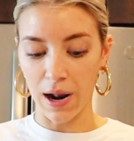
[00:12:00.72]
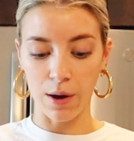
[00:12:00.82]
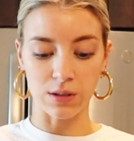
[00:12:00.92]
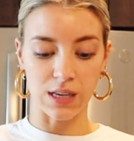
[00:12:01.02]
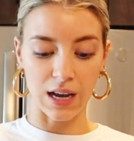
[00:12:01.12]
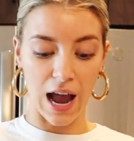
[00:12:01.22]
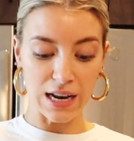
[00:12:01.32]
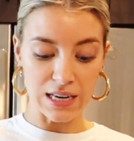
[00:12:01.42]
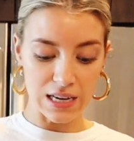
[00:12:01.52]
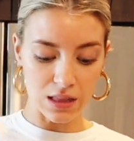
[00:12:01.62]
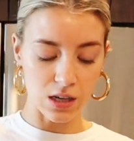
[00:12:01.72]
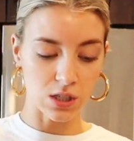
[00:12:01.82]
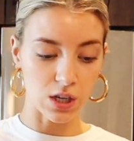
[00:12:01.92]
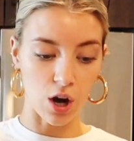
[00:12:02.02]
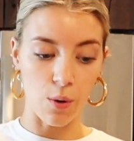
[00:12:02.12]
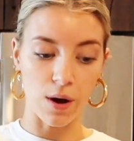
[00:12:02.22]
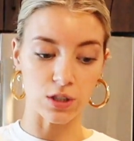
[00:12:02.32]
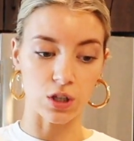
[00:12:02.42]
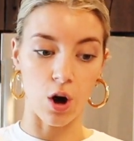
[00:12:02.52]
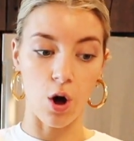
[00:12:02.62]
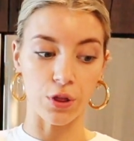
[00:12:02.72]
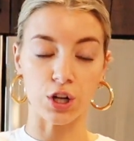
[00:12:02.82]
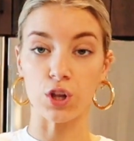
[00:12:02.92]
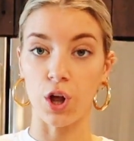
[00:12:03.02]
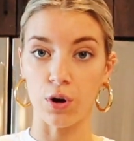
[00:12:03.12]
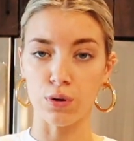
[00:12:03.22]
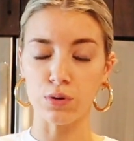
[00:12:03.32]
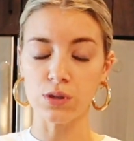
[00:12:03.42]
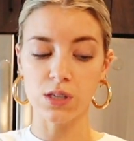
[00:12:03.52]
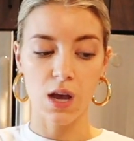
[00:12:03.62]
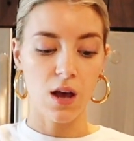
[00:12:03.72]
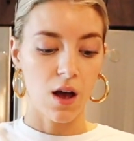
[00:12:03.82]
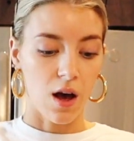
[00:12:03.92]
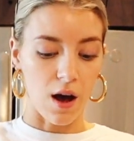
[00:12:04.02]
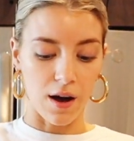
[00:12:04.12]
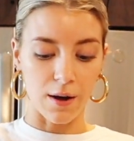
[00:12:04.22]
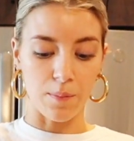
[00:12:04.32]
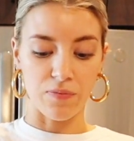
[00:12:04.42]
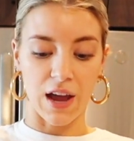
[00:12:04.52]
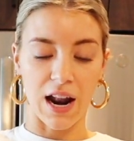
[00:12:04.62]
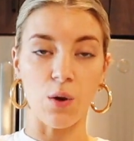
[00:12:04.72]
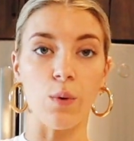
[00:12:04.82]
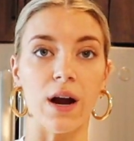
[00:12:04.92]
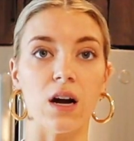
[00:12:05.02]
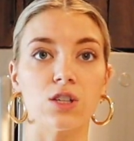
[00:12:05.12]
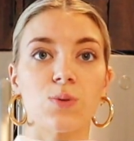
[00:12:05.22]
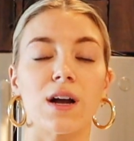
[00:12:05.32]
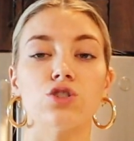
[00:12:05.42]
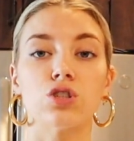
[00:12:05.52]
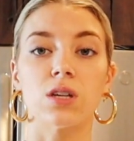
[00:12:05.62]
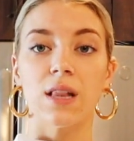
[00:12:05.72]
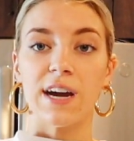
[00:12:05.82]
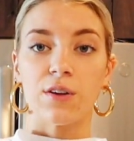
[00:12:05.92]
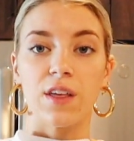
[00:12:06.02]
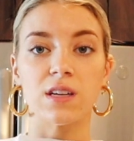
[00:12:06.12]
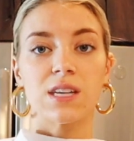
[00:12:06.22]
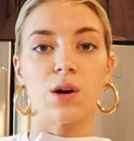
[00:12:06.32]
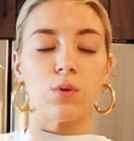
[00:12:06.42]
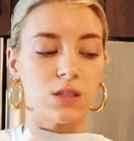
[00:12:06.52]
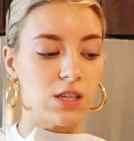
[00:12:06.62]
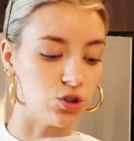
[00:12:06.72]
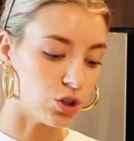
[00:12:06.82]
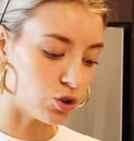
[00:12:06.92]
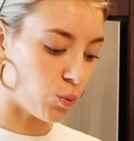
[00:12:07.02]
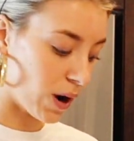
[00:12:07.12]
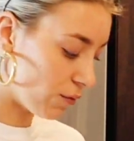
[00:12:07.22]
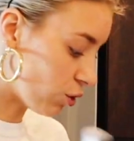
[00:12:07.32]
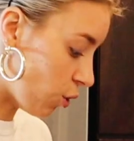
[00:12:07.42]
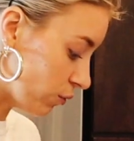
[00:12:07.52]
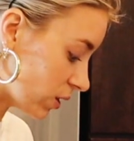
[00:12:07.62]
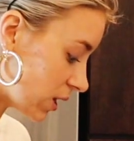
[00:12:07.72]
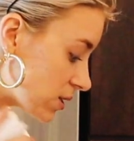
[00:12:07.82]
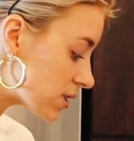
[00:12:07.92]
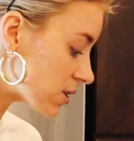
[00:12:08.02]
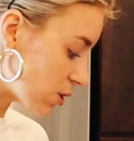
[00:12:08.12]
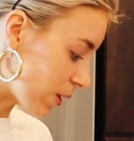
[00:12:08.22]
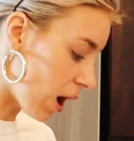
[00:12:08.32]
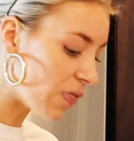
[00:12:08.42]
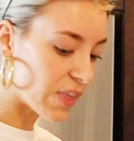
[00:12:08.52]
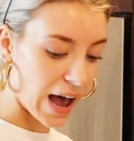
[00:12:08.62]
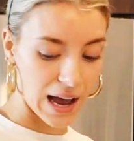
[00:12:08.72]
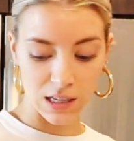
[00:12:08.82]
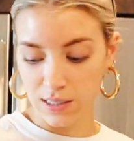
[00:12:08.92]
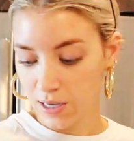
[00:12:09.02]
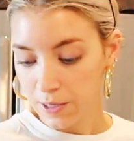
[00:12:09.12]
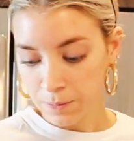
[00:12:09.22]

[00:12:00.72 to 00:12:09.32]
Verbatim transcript: but I was like, I need this to go under all the clothes um, that I wear so I can just layer things. I can wear t-shirts, whatever, over this. So I got that